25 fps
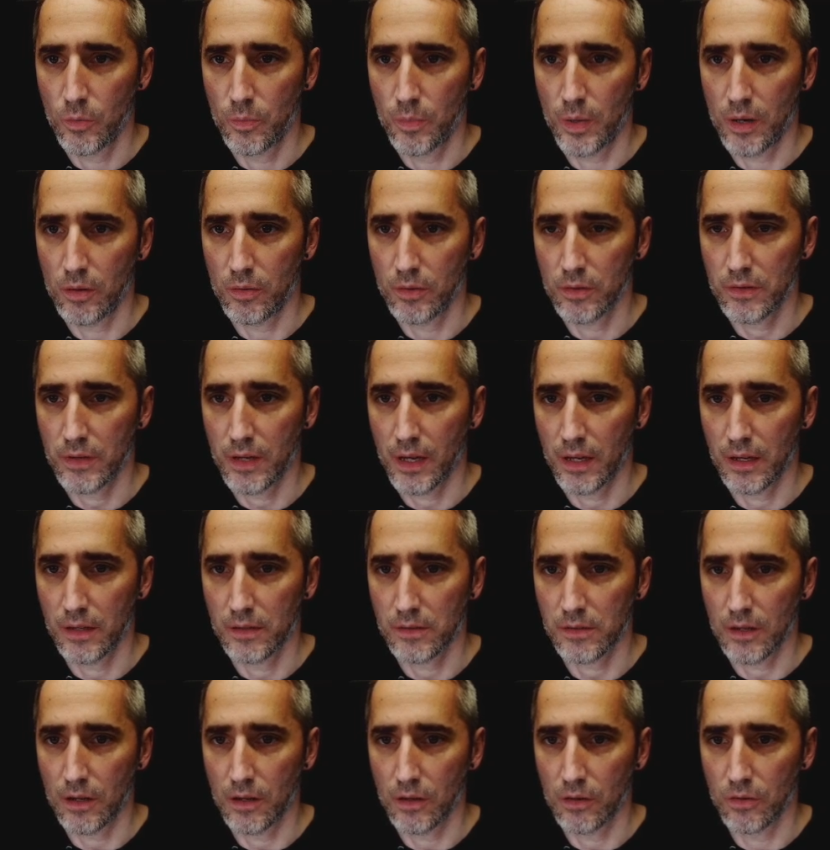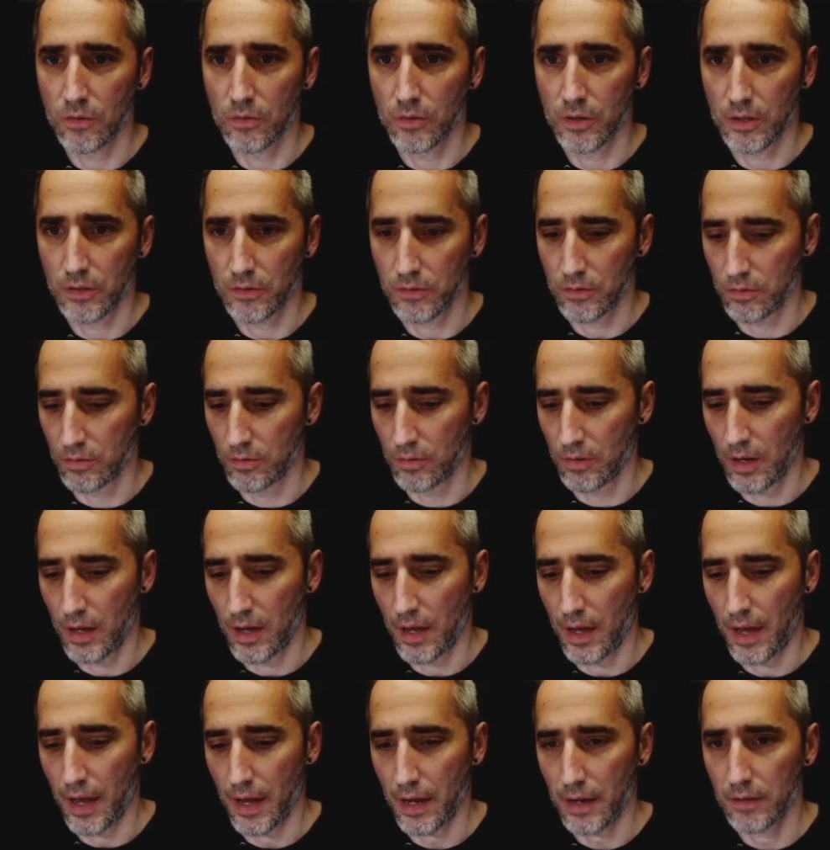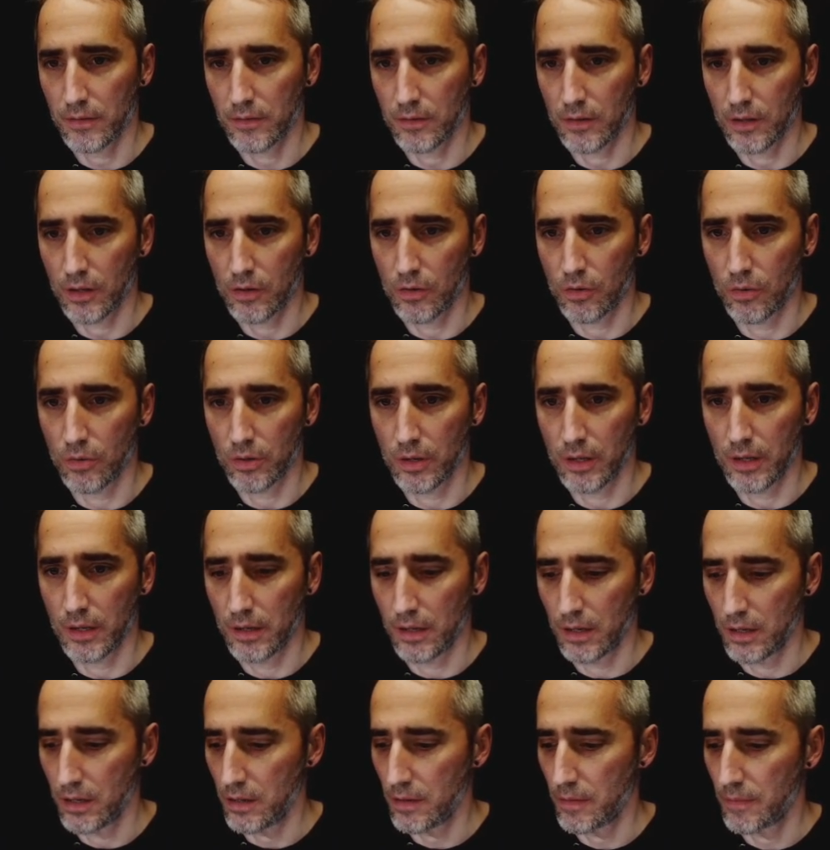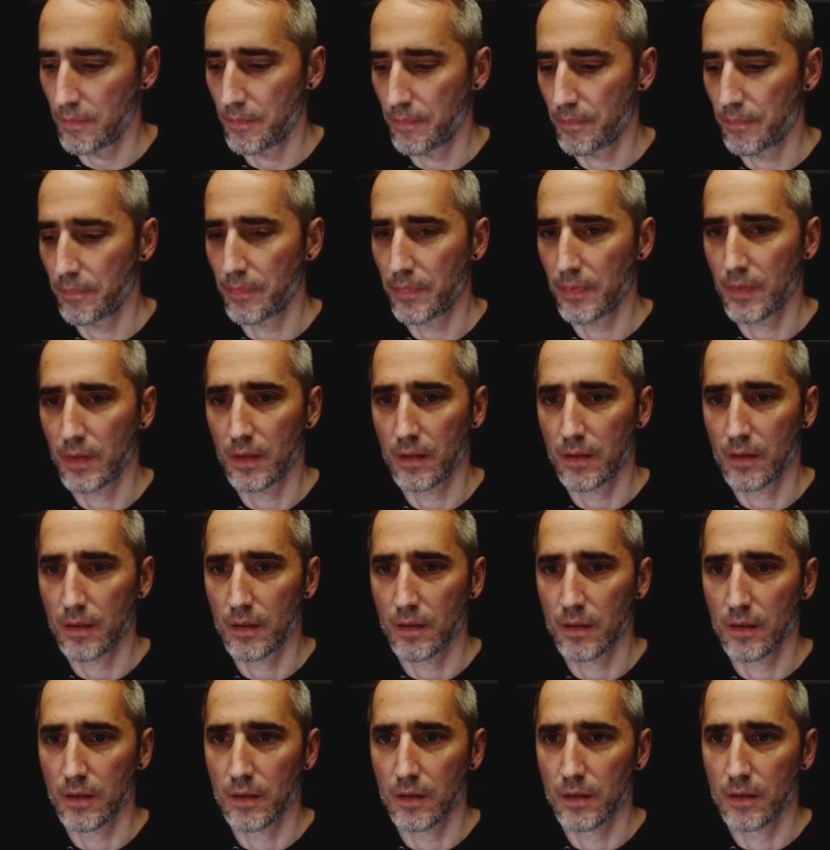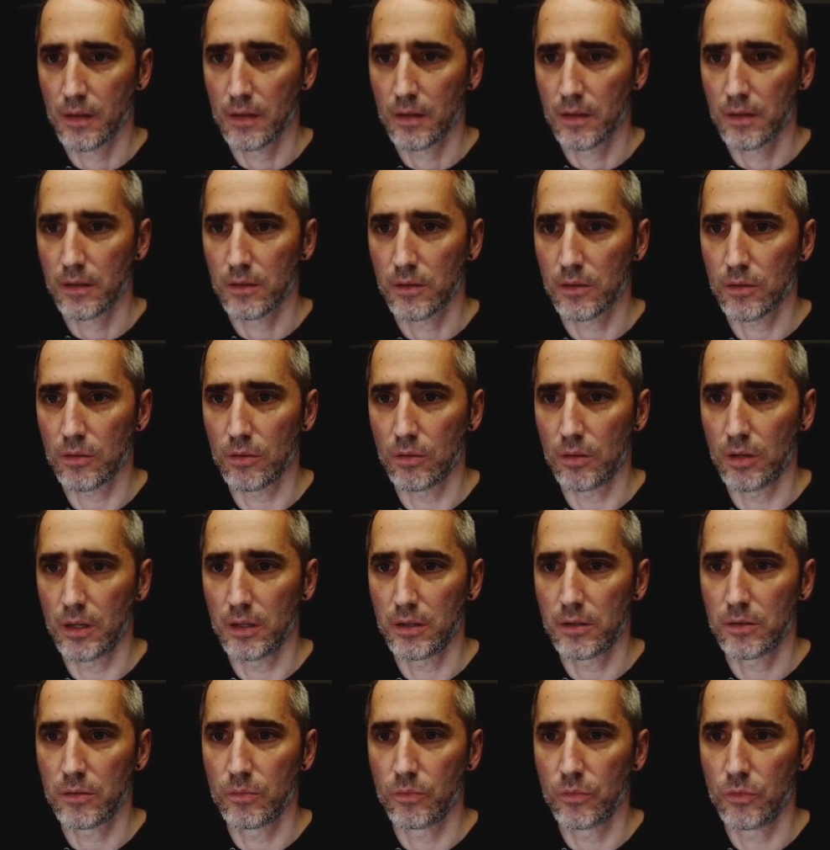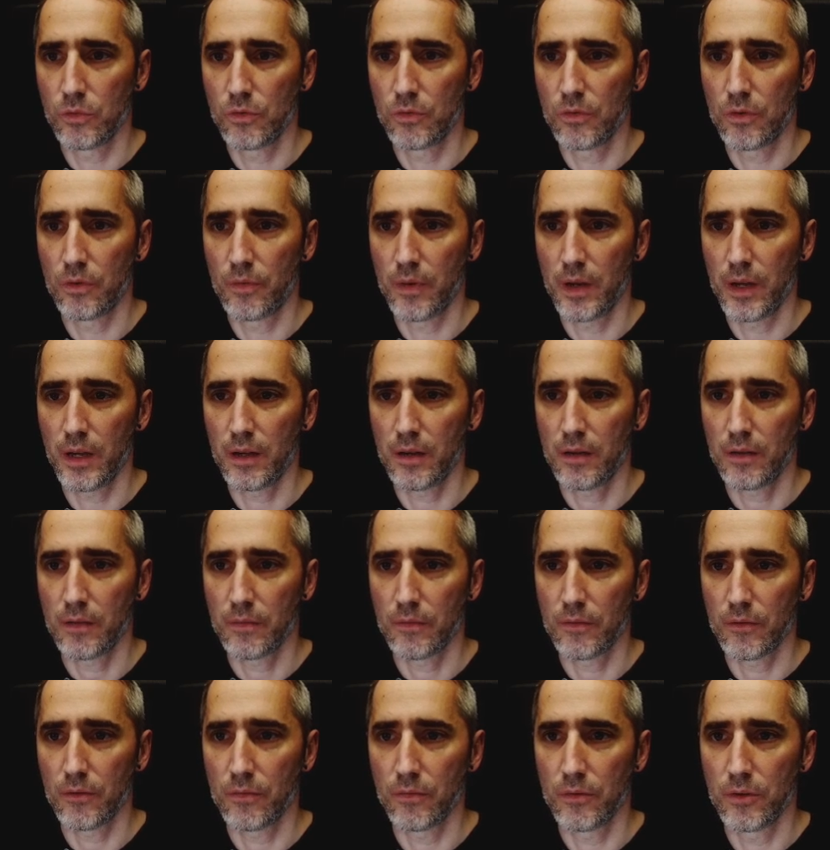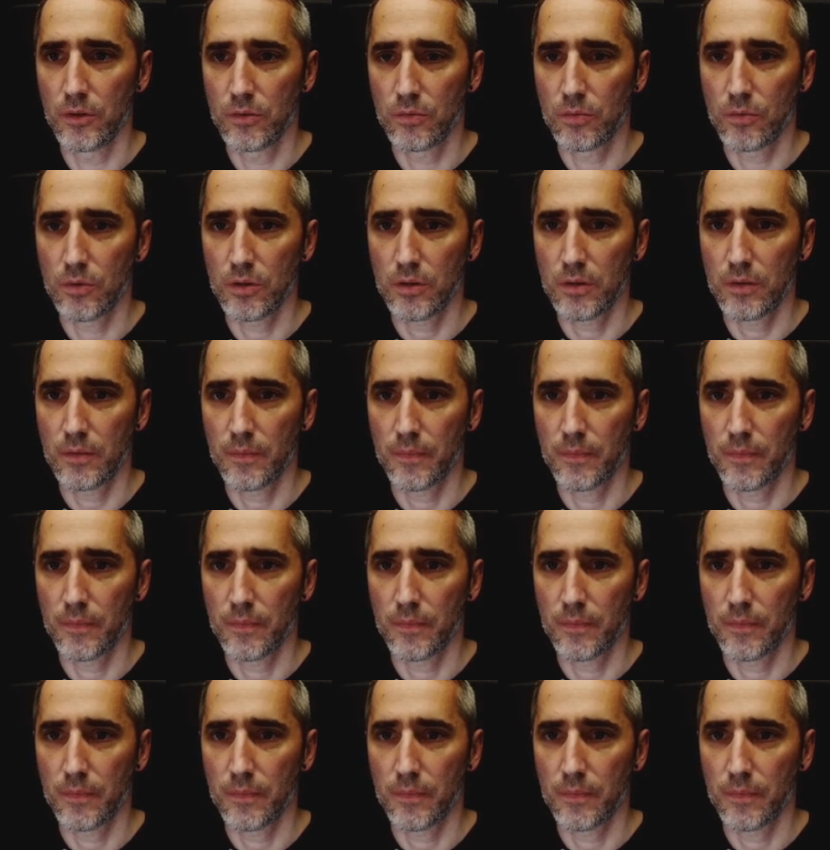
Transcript: our tanks are going to act accordingly. So let's move away this one,